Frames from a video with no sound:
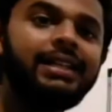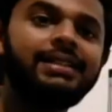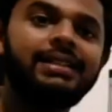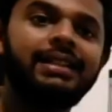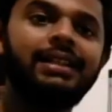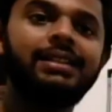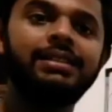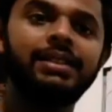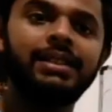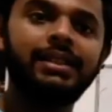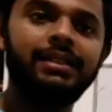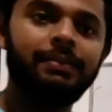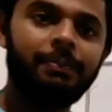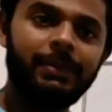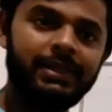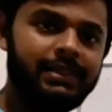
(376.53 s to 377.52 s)

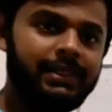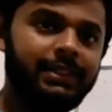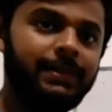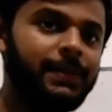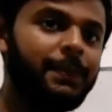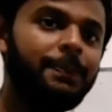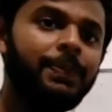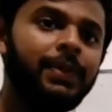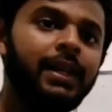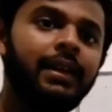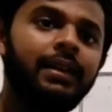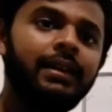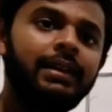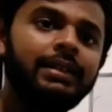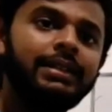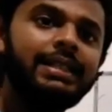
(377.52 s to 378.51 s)
cells present.
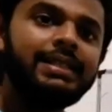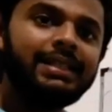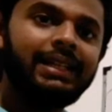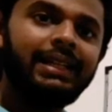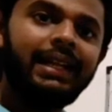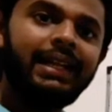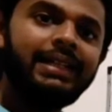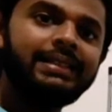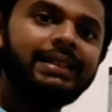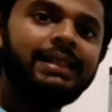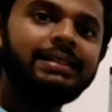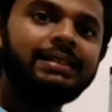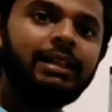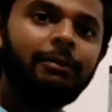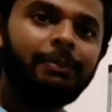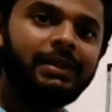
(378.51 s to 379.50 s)
These sclerite
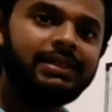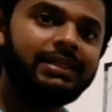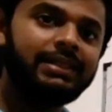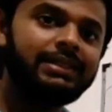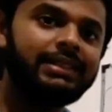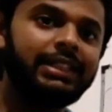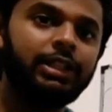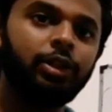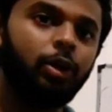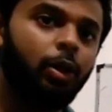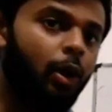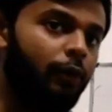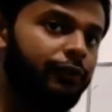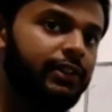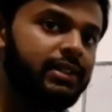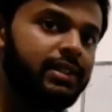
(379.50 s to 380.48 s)
cells are present in
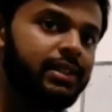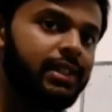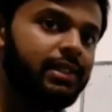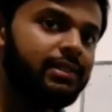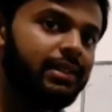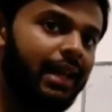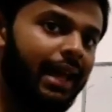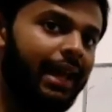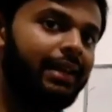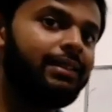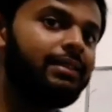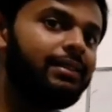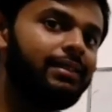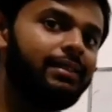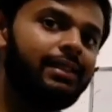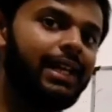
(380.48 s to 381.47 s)
coffee seeds
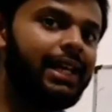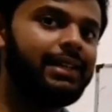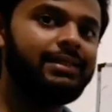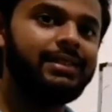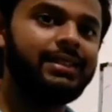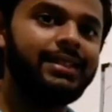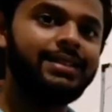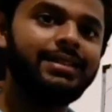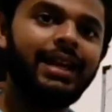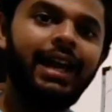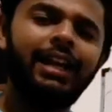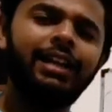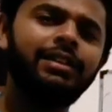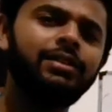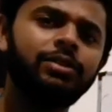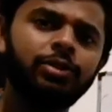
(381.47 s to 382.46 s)
and date seeds
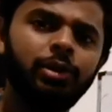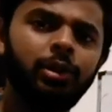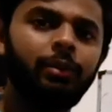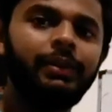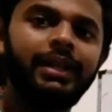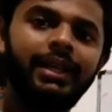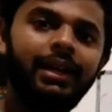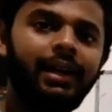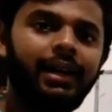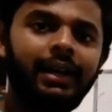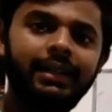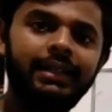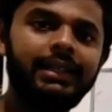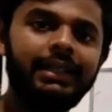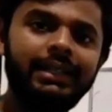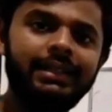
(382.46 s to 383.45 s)
and so many
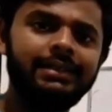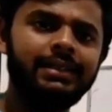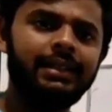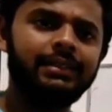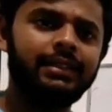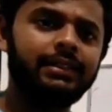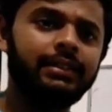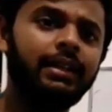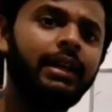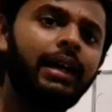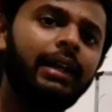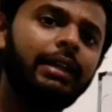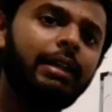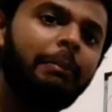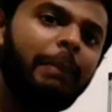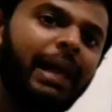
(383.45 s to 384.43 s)
other
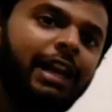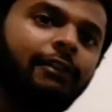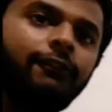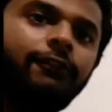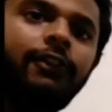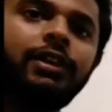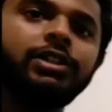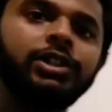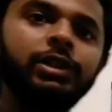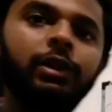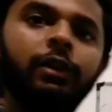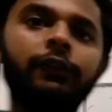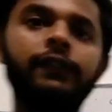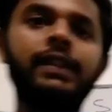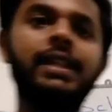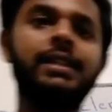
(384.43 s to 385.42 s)
instances. The main function
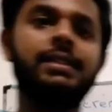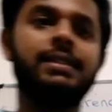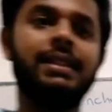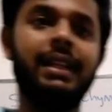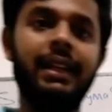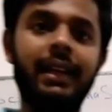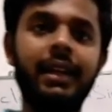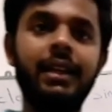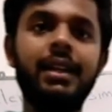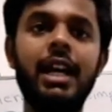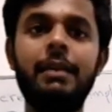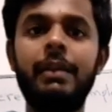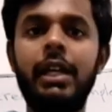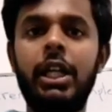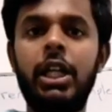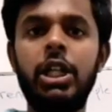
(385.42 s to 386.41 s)
of their
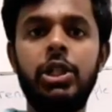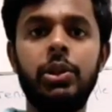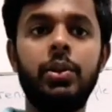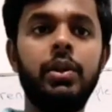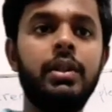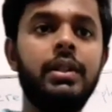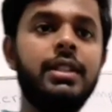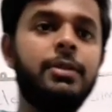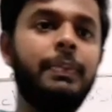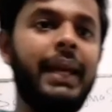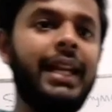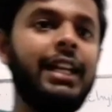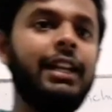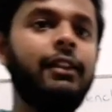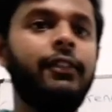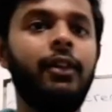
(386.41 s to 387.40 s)
sclerenchyma tissue is
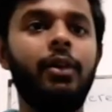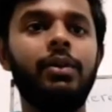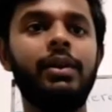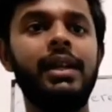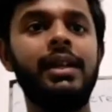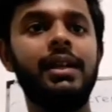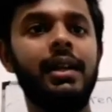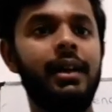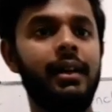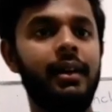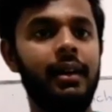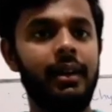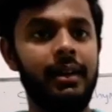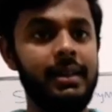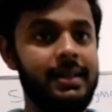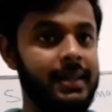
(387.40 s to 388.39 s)
mainly found
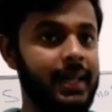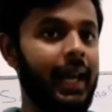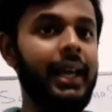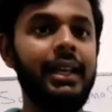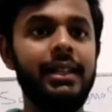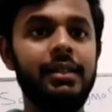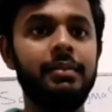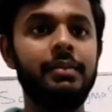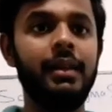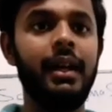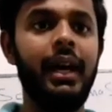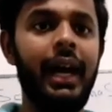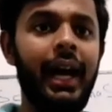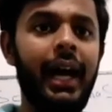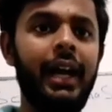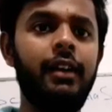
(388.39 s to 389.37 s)
in
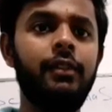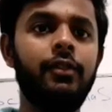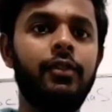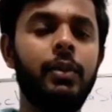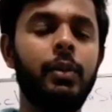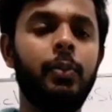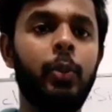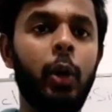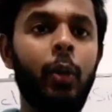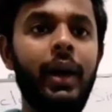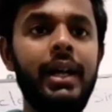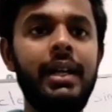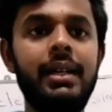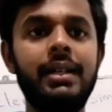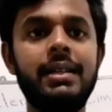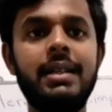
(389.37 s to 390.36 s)
xylem and
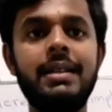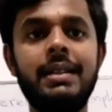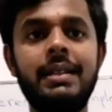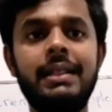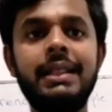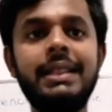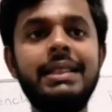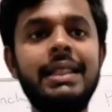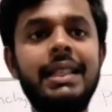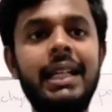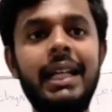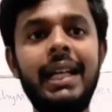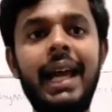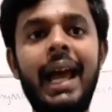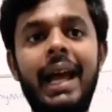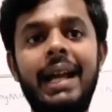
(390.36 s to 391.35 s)
provide
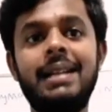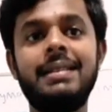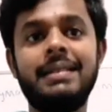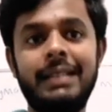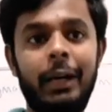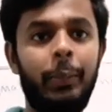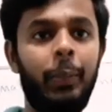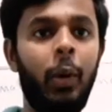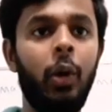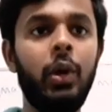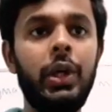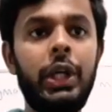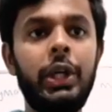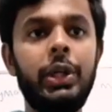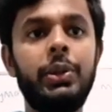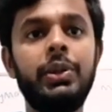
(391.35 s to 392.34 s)
turgidity and
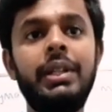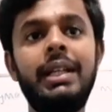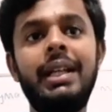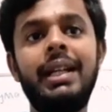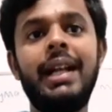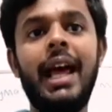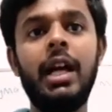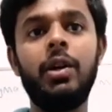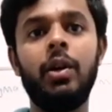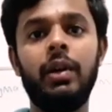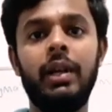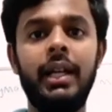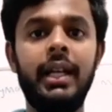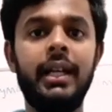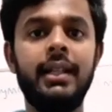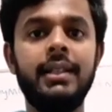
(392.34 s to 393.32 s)
support to the
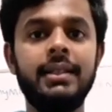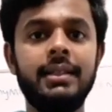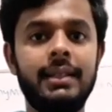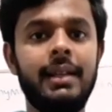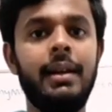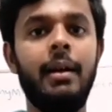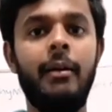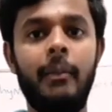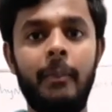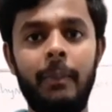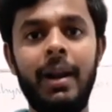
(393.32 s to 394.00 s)
dicotyledonous